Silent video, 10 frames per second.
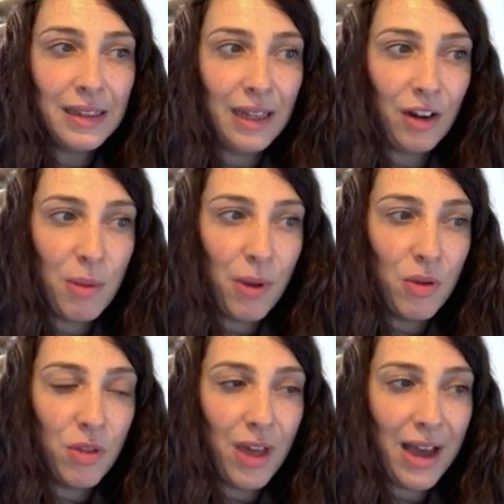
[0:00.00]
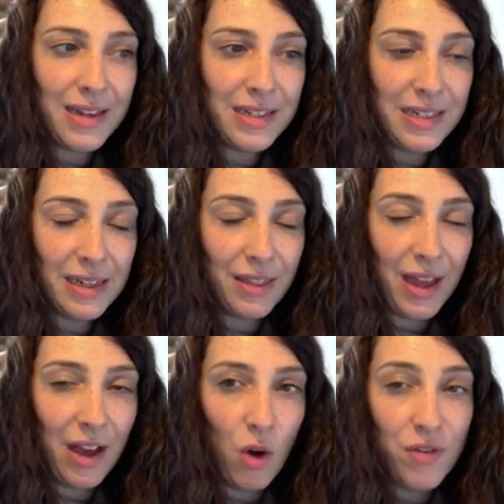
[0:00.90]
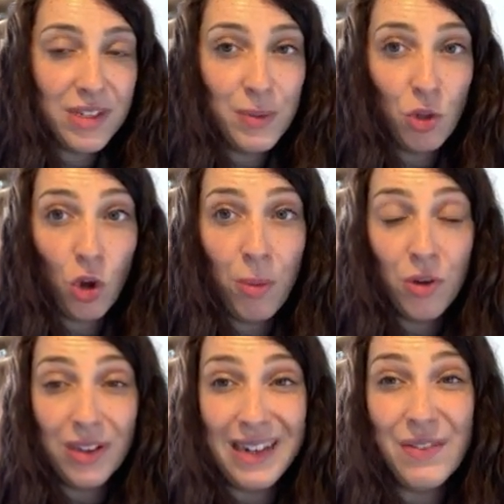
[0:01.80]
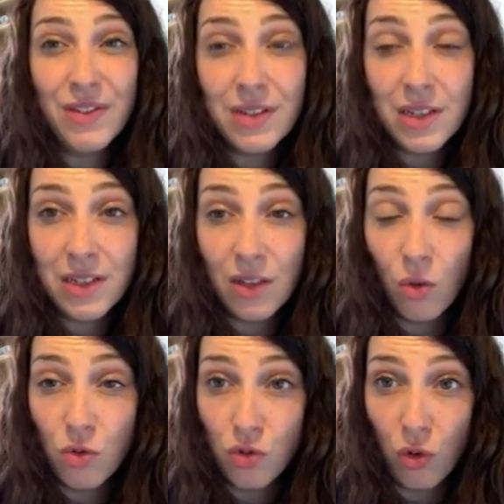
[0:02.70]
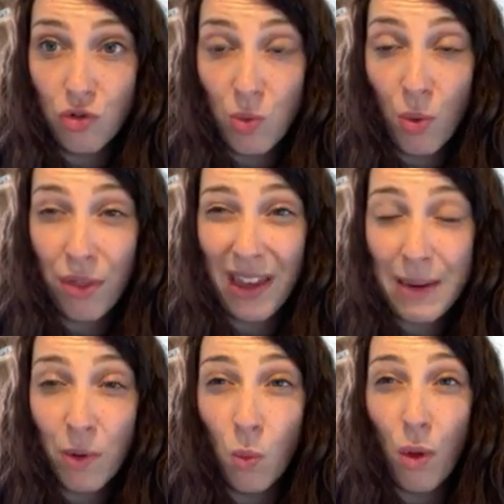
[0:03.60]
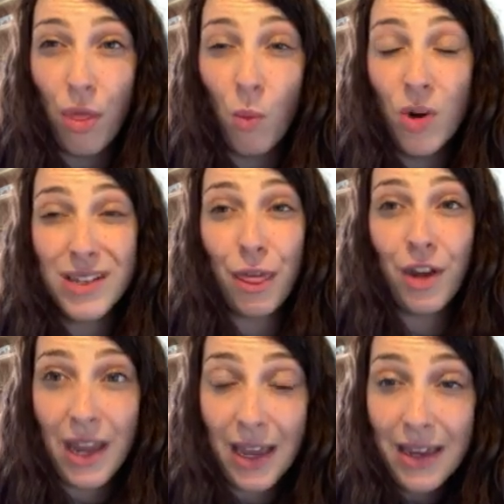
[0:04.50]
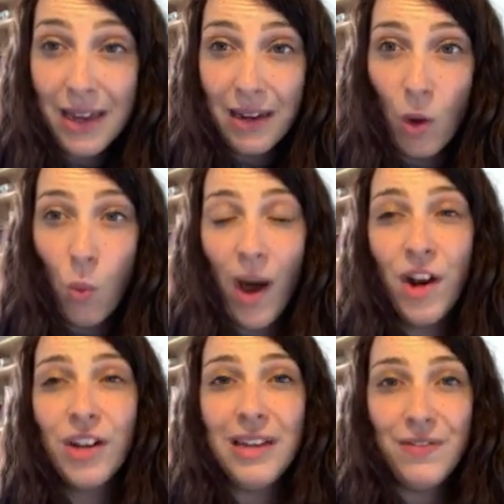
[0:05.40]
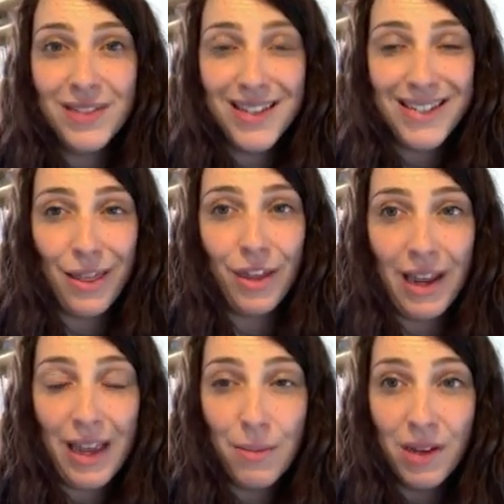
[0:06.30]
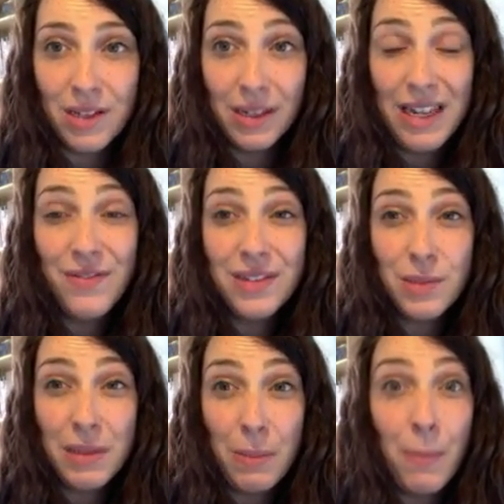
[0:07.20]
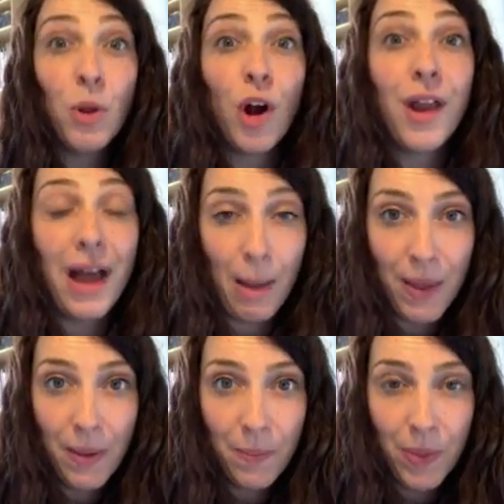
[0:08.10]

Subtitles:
Learn about the idea that, obviously we talk about grievances in the onslaught regime, we're thinking about what is a threat. Now, why are grievances a threat? Because grievances mean that people aren't happy.